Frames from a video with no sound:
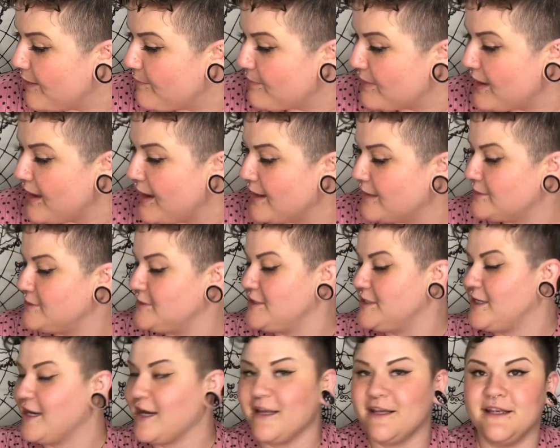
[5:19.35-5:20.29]
But yeah,
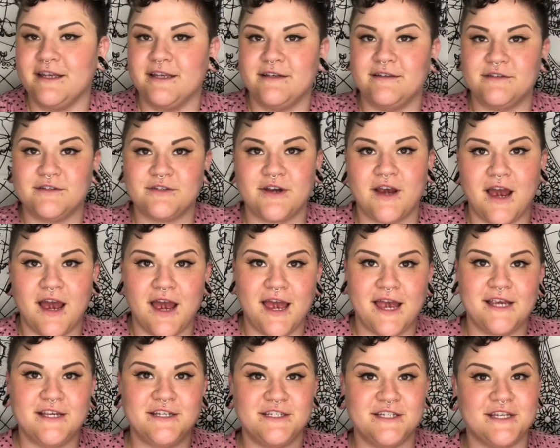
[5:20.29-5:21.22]
she cut it
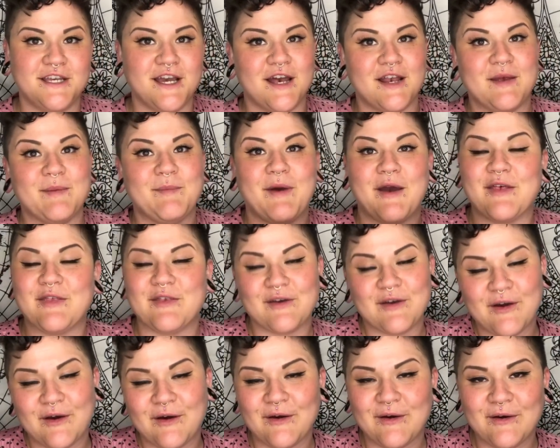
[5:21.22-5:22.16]
dry, she cut it by the
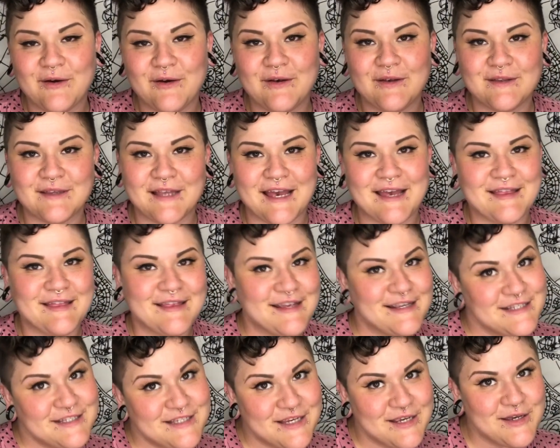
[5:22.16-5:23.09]
curl like they
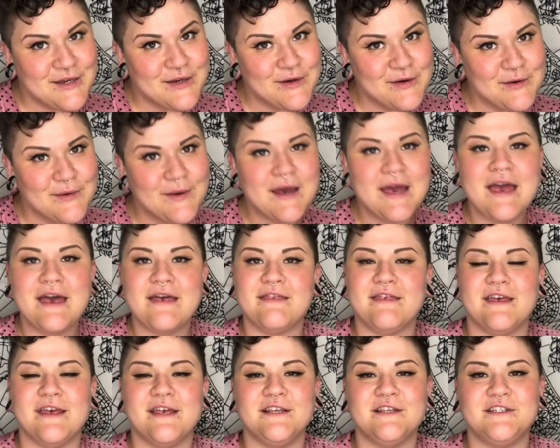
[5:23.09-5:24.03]
do.
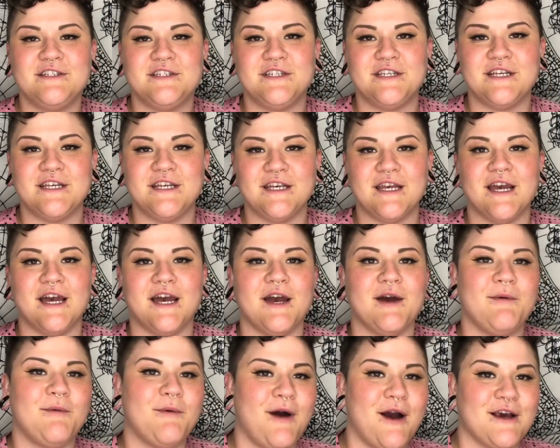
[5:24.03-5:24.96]
Then she
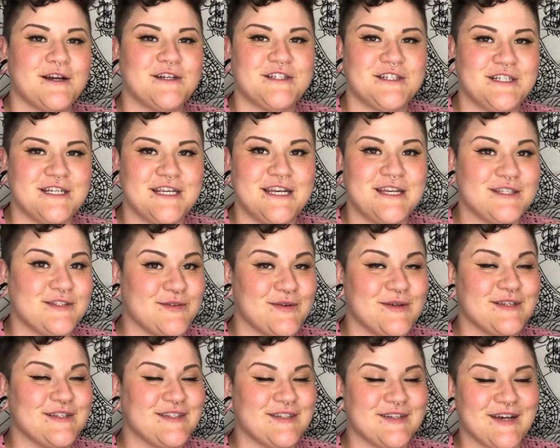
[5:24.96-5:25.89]
washed it, so
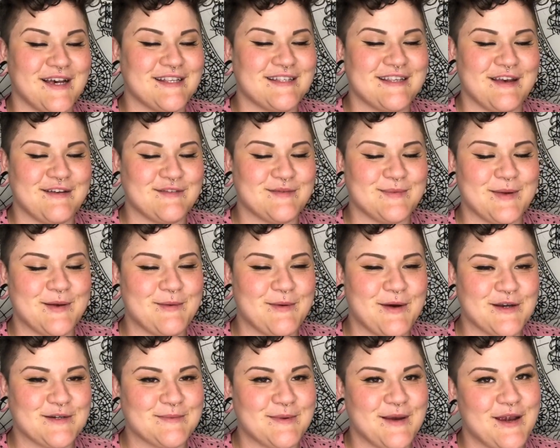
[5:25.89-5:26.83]
I still got to have somebody
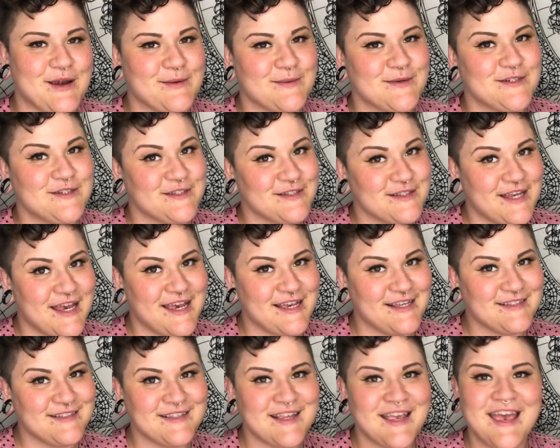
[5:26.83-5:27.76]
wash my hair, which is
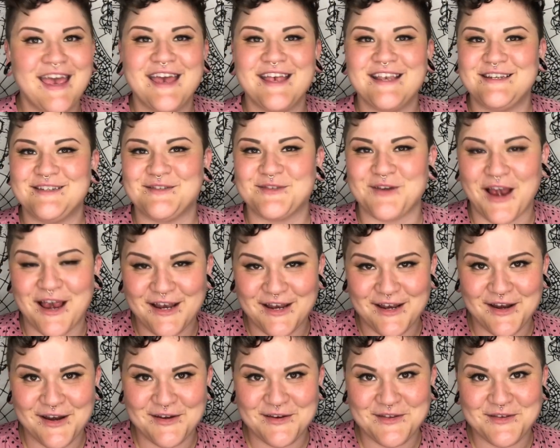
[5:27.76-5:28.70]
nice. Dried
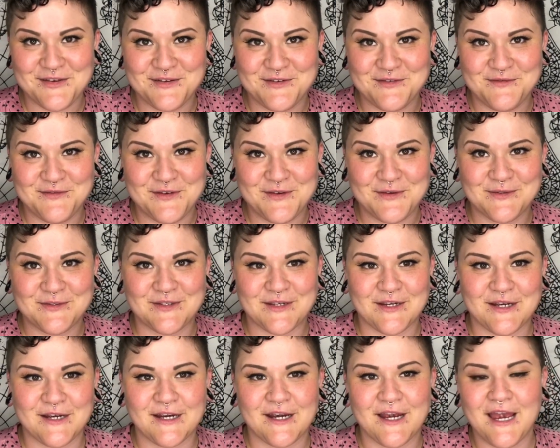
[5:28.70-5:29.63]
it under the
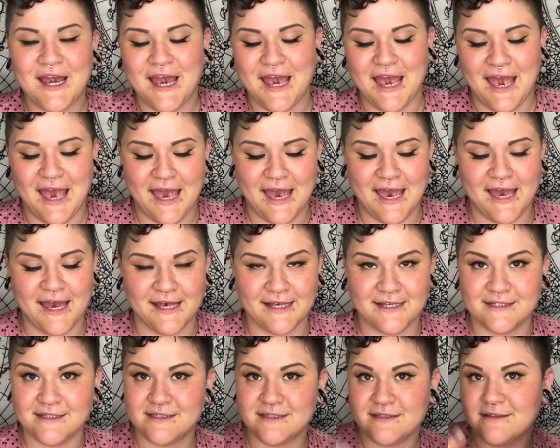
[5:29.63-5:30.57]
diffuser
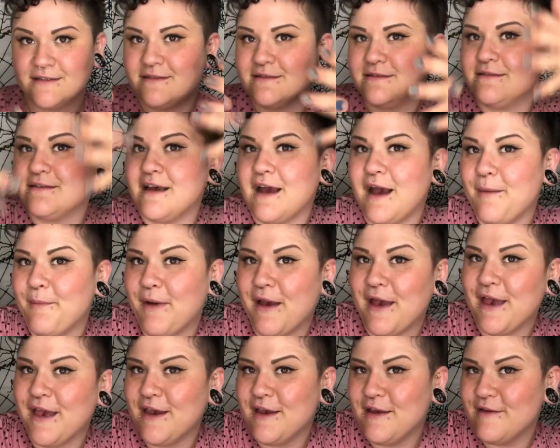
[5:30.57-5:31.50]
and got
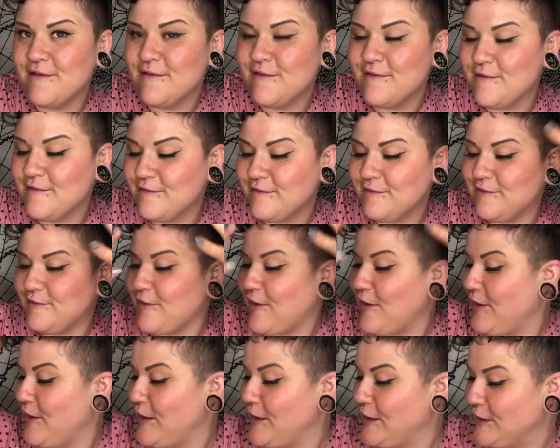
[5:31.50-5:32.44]
my
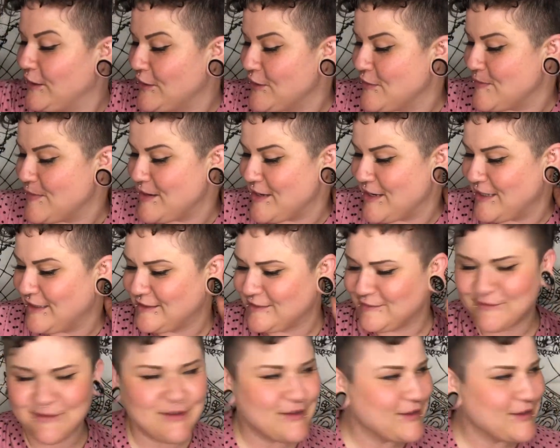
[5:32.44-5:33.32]
voluminous